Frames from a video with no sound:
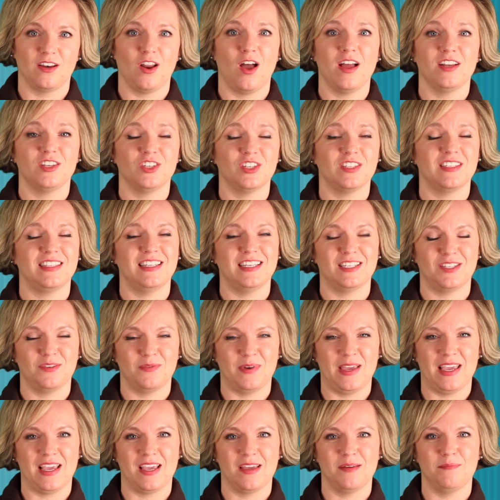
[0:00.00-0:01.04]
not just this
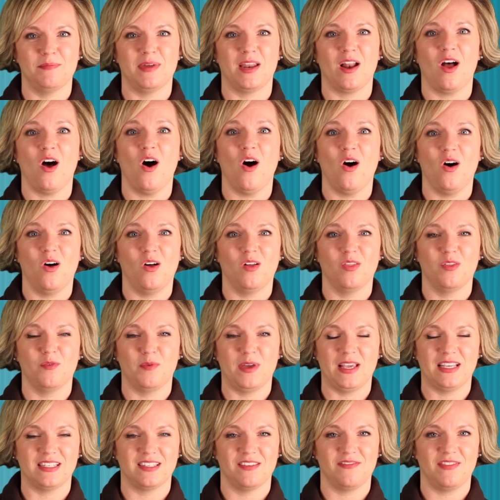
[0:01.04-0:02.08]
week, but all the
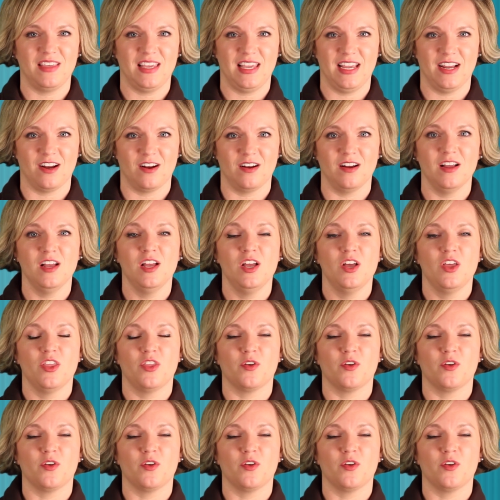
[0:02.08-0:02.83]
weeks of the year,